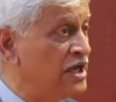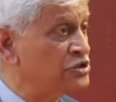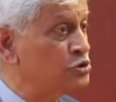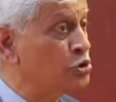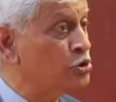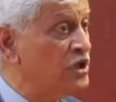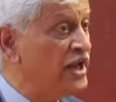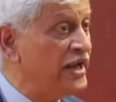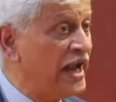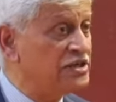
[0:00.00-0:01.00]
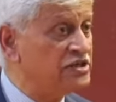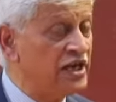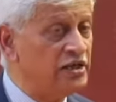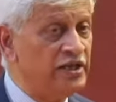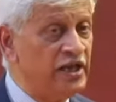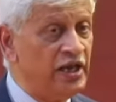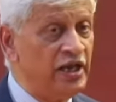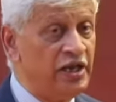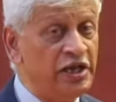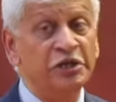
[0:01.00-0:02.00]
your radars not only catch
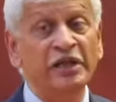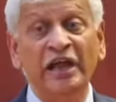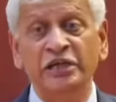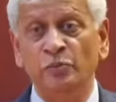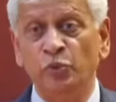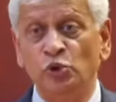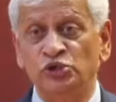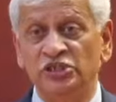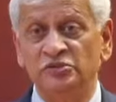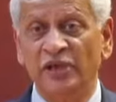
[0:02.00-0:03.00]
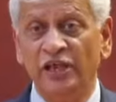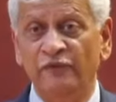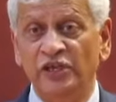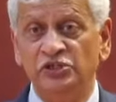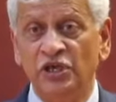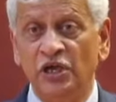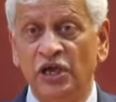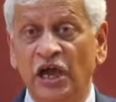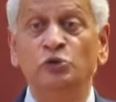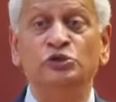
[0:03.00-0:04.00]
that, they ignite a process by
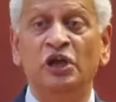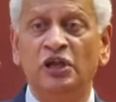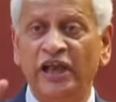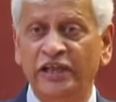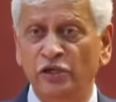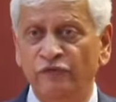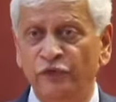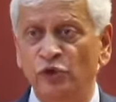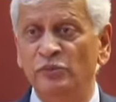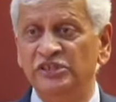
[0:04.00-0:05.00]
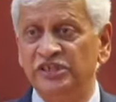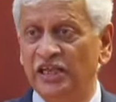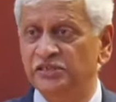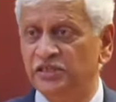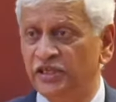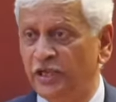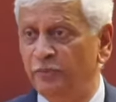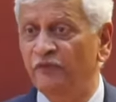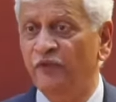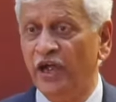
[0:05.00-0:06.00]
which a counter kind of, you know,
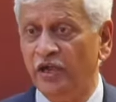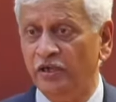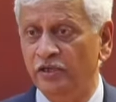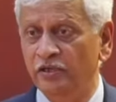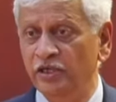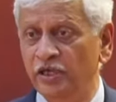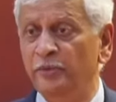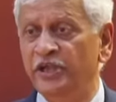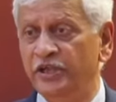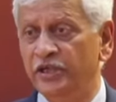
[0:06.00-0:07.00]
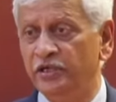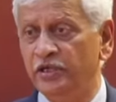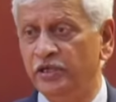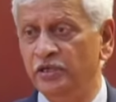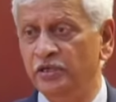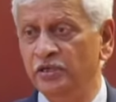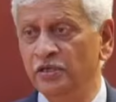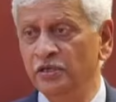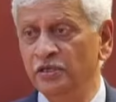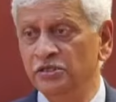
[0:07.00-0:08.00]
missiles can be fired immediately.
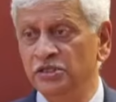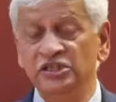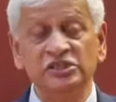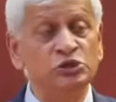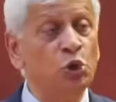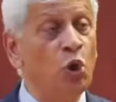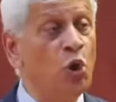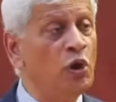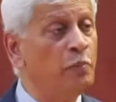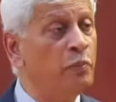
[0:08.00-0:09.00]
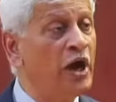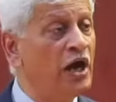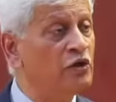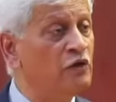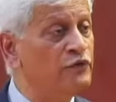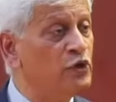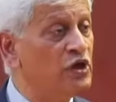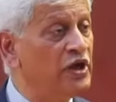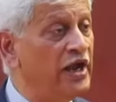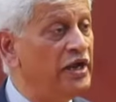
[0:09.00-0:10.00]
So this is all part
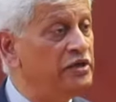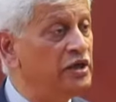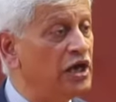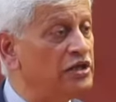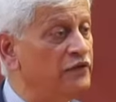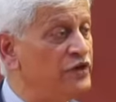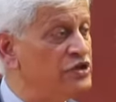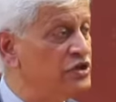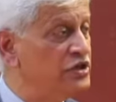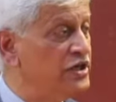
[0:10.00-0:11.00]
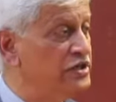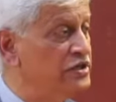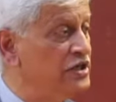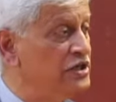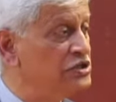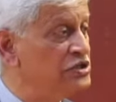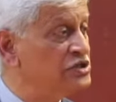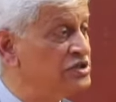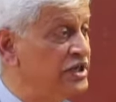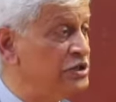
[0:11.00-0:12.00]
of your artificial
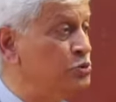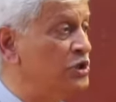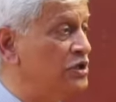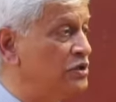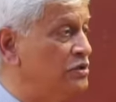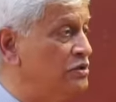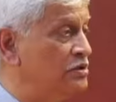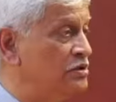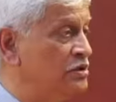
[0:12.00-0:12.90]
intelligence network.